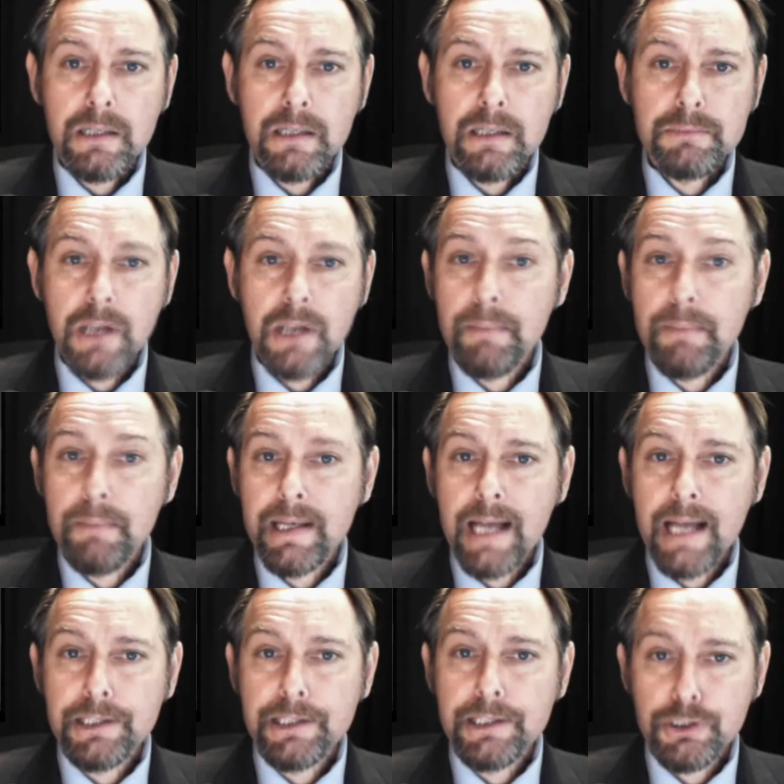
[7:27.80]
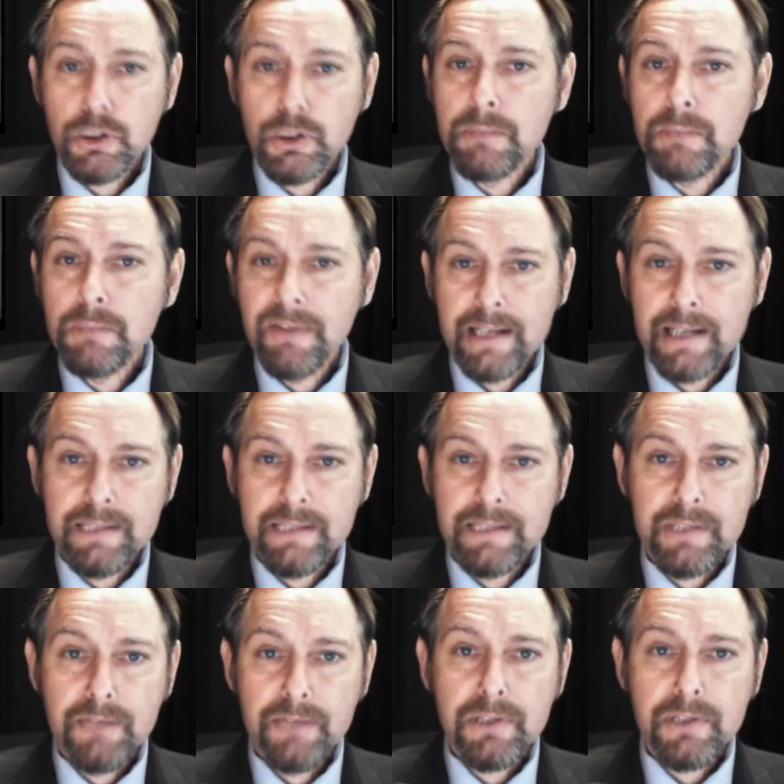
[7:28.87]
comes amid a storm of
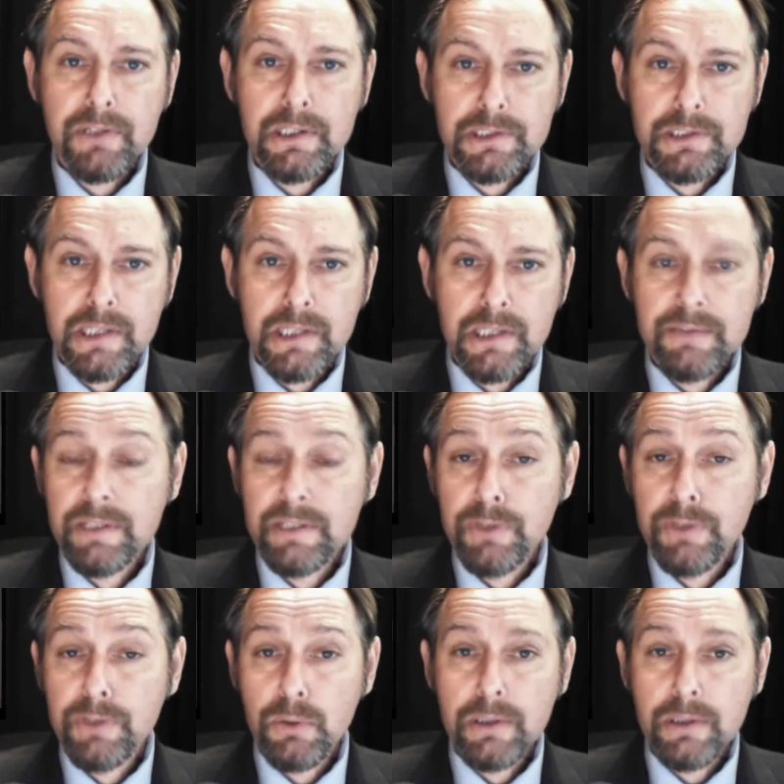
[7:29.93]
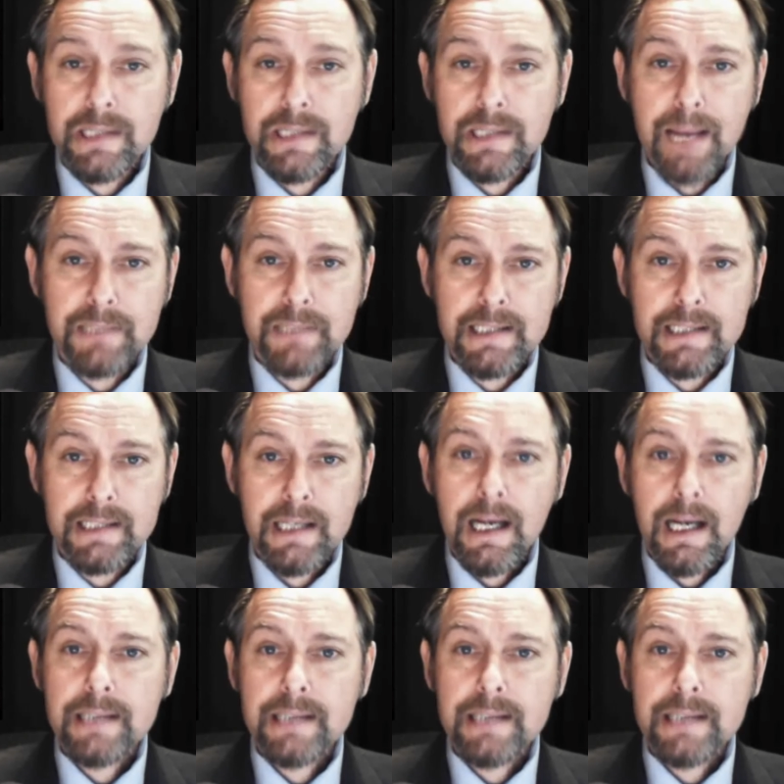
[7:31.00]
activity from Conservative Eurosceptics